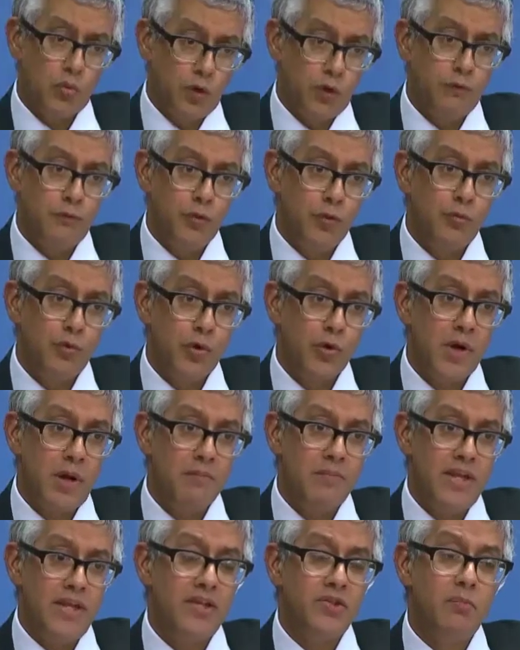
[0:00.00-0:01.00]
World Food Programme
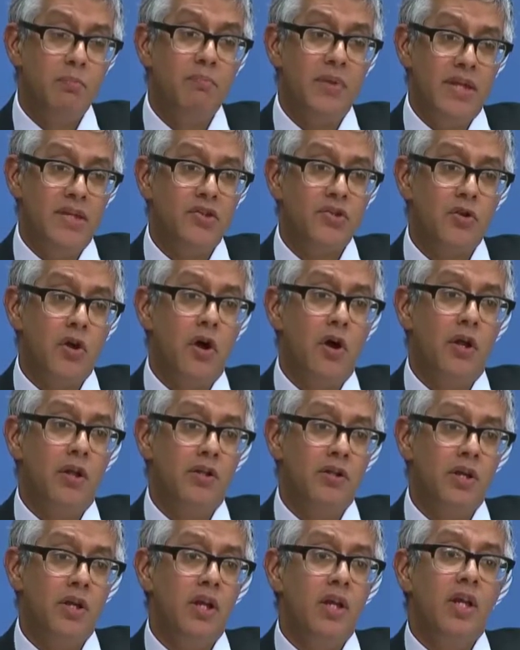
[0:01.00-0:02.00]
makes based
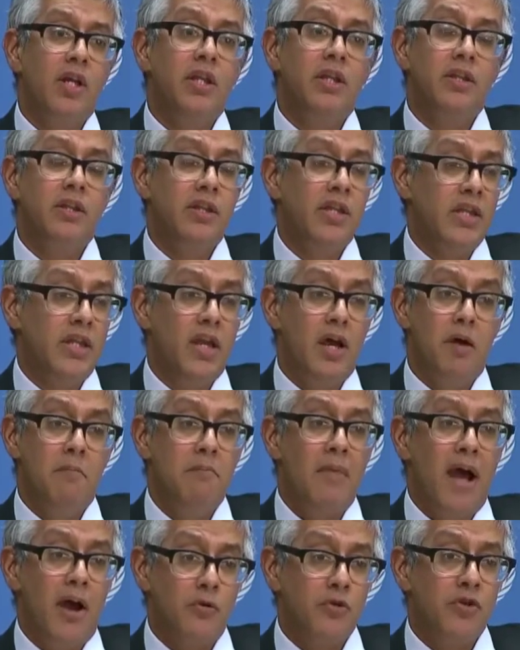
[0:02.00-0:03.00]
on the
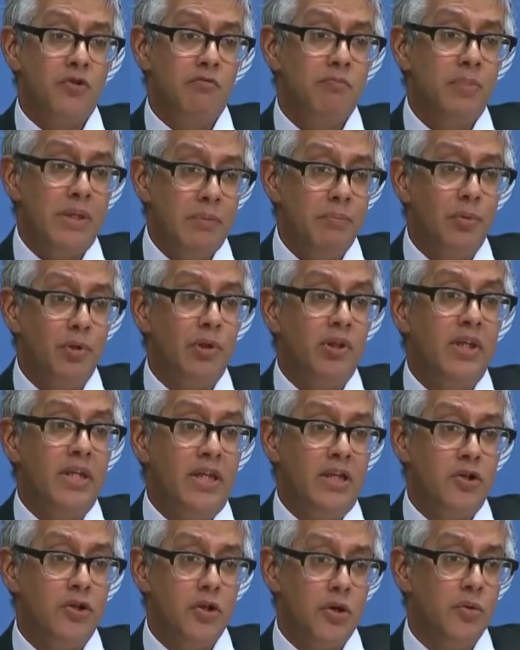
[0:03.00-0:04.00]
amount of people
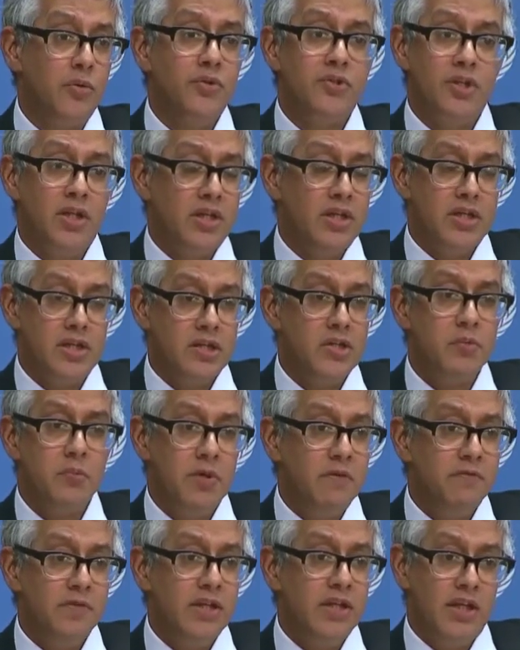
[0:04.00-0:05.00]
it knows that it has
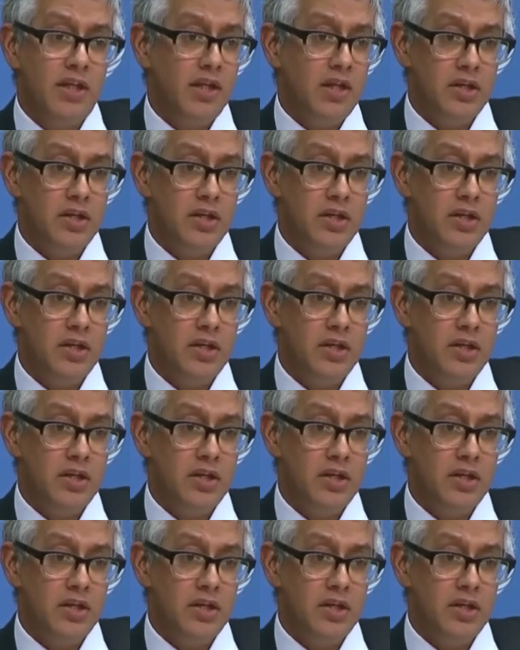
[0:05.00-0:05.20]
been feeding.